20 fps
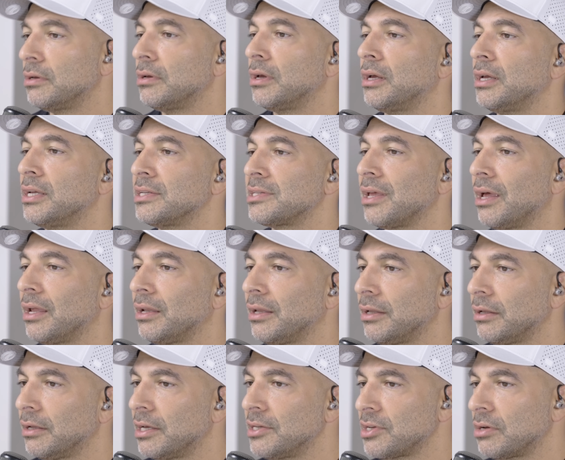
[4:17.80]
is
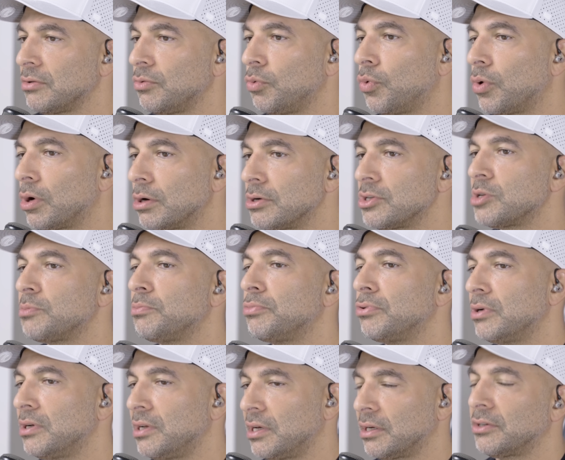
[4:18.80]
a, is a worse
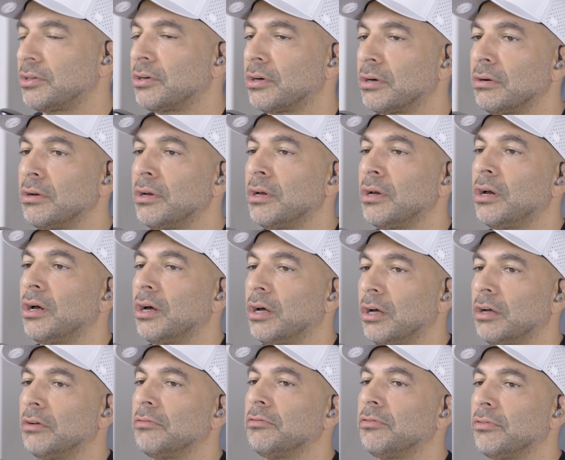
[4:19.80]
predictor
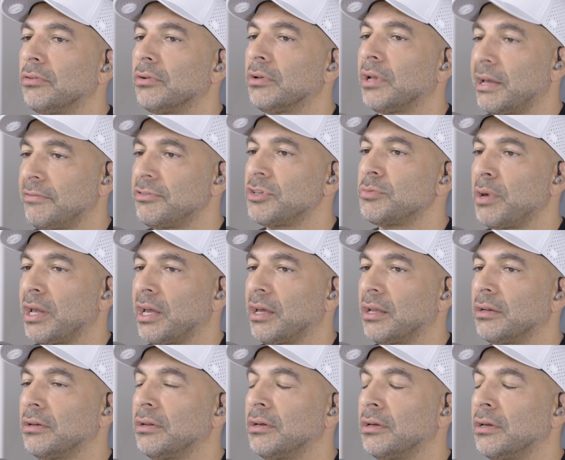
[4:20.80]
of
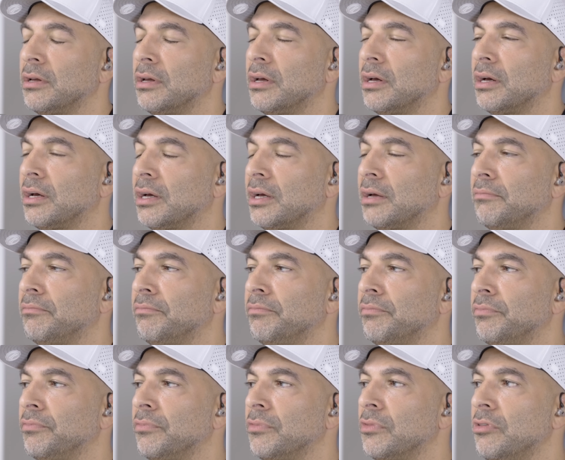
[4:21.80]
lifespan
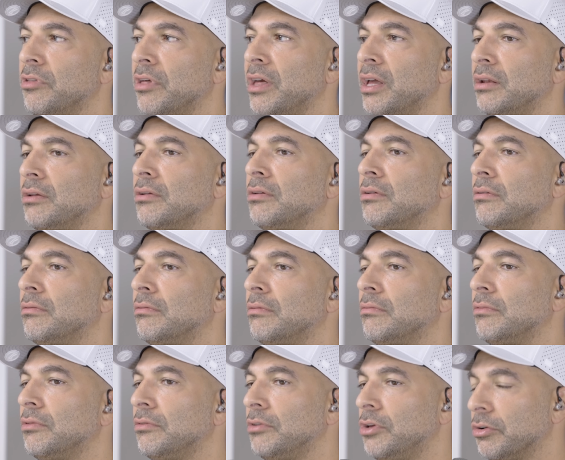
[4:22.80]
um, than
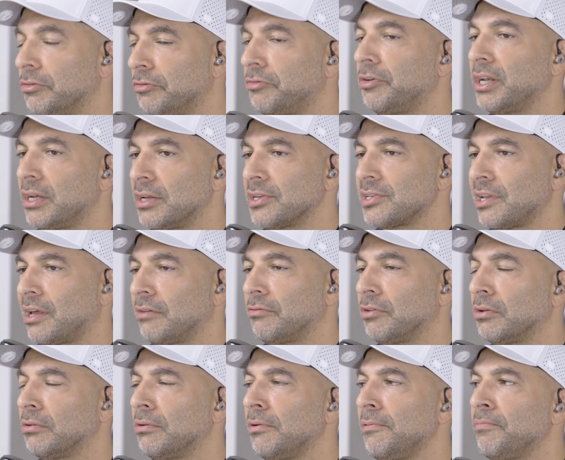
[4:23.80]
your fitness
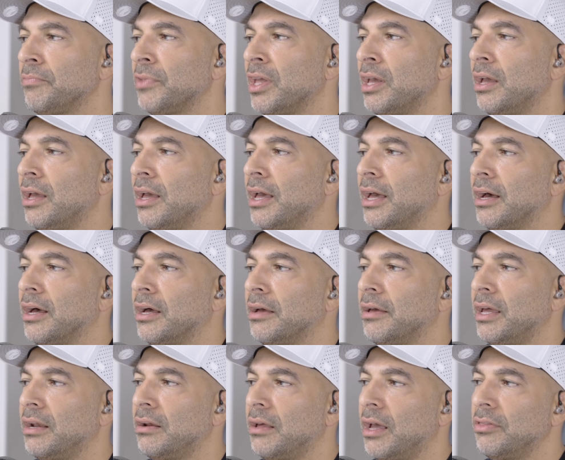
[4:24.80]
level. Uh,
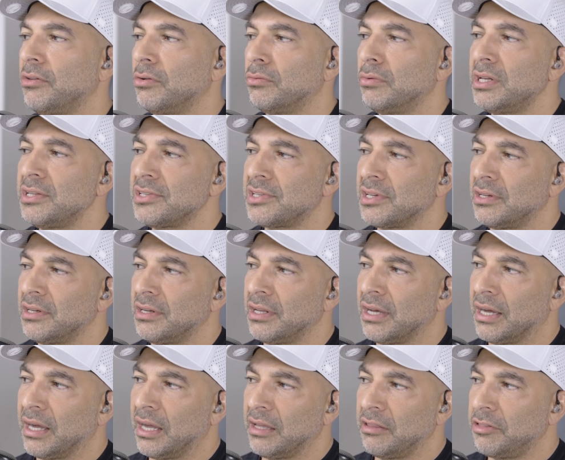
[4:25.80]
and, and the reason
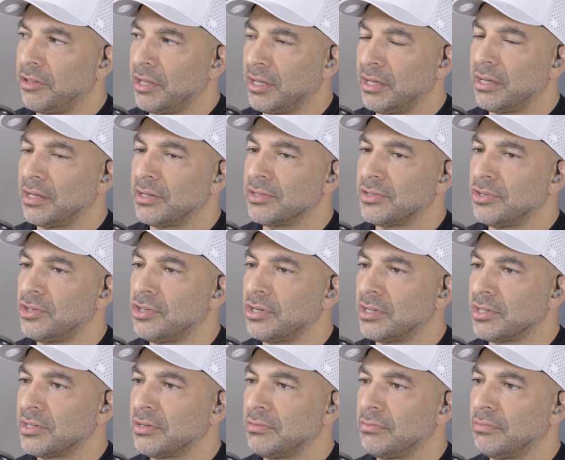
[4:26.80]
I think is
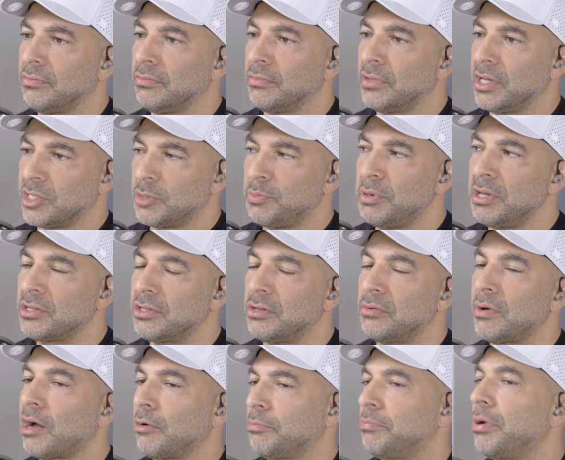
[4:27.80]
just it speaks
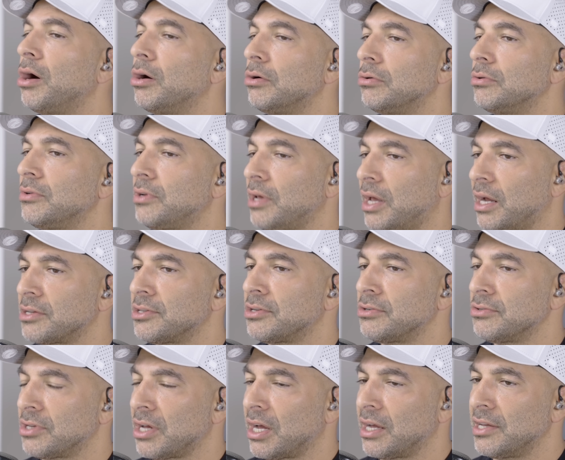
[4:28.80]
to how potent
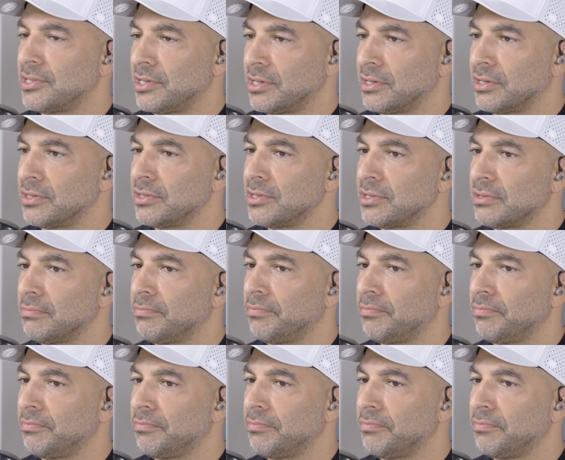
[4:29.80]
exercise is